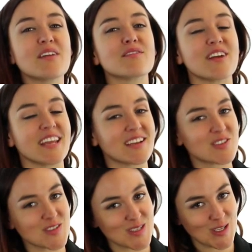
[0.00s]

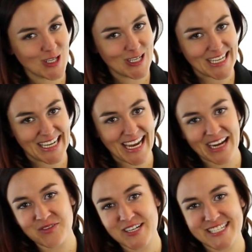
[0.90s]
financial security
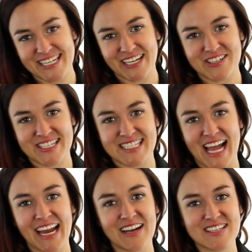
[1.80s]
and reaching your
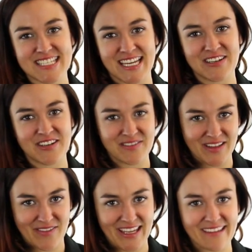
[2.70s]
desired standard of
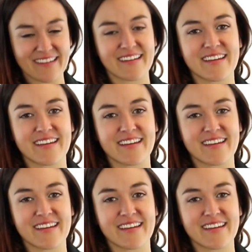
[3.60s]
living.